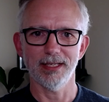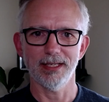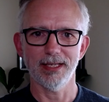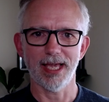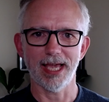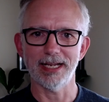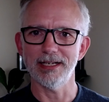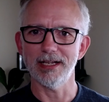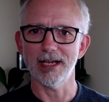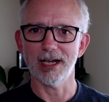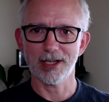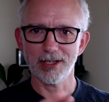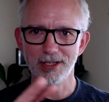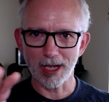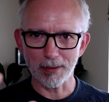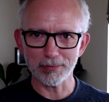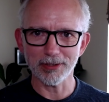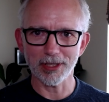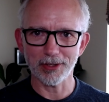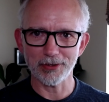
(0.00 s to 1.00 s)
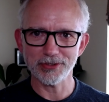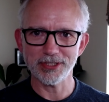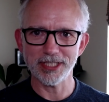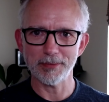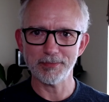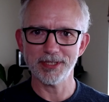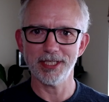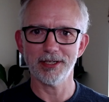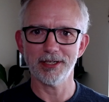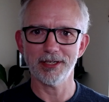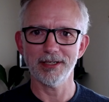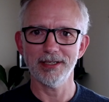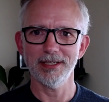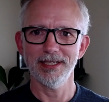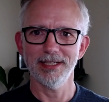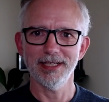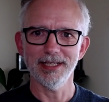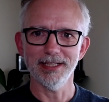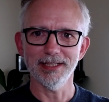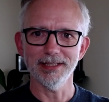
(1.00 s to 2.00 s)
And a couple other tips here.
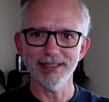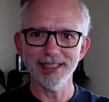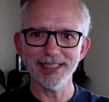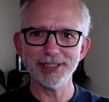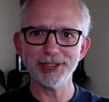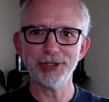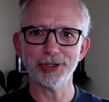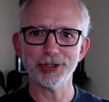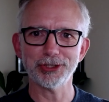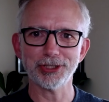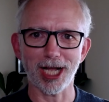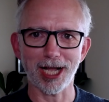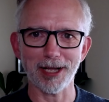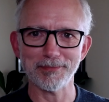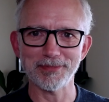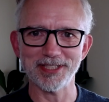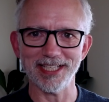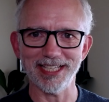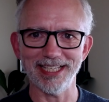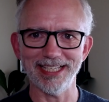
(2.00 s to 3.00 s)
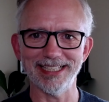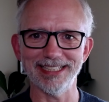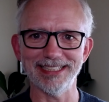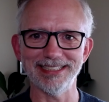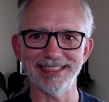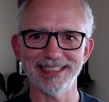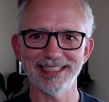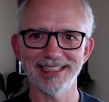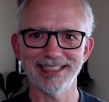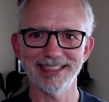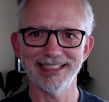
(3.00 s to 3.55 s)
List your jobs in